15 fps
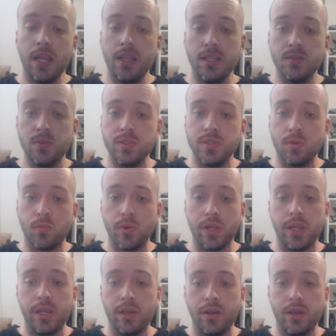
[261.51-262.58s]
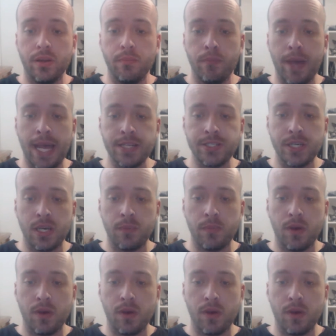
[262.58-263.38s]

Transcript: This was a really good matchup.